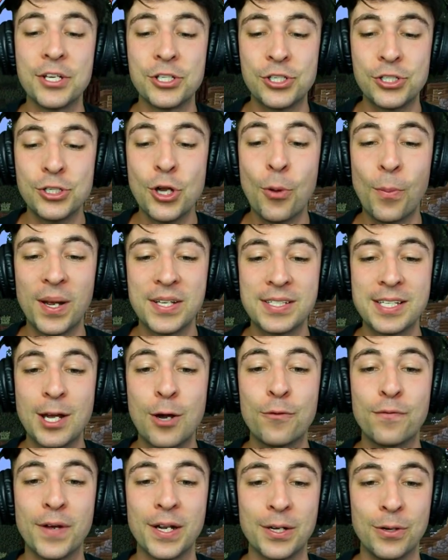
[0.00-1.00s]
and show
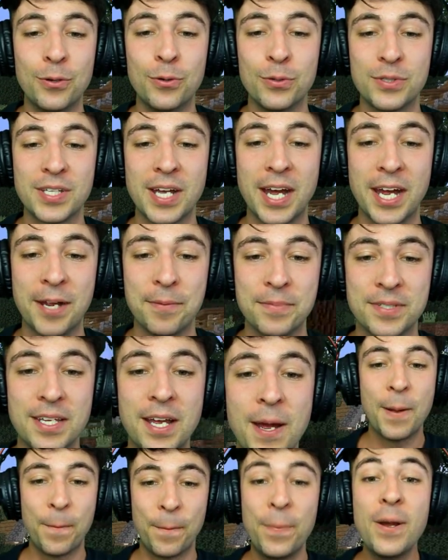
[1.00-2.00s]
myself at all times.
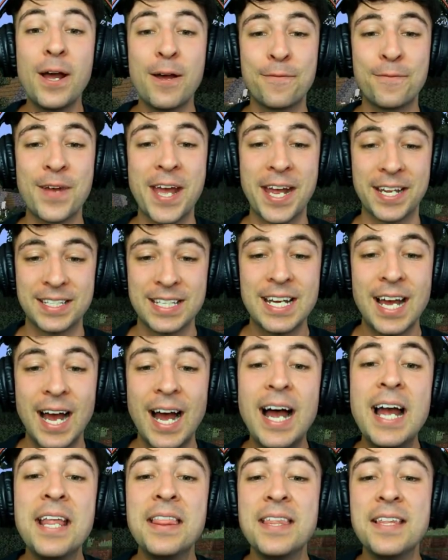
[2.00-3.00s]
Perfect!
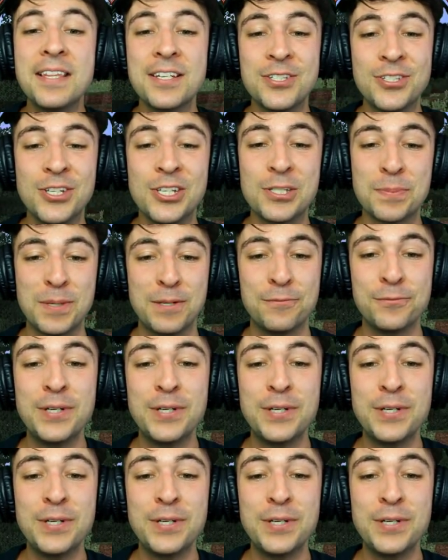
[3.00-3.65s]
I think this suits me